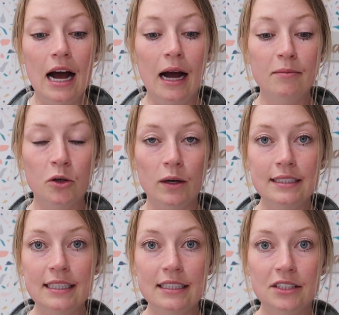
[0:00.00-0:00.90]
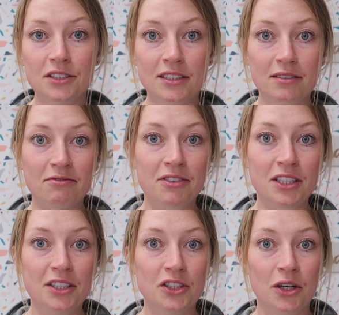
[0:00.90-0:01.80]
I'm going to insert some
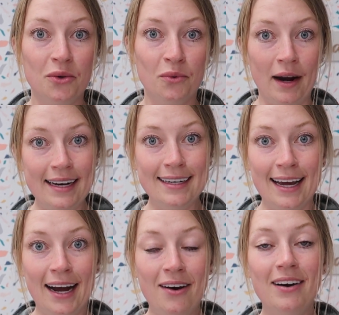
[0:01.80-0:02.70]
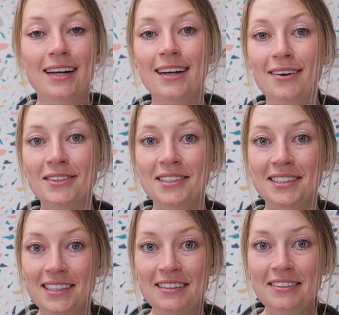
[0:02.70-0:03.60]
footage right now, and I will
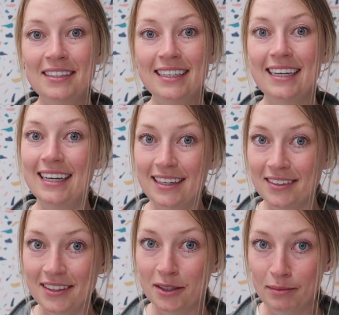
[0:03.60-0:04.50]
see you in a little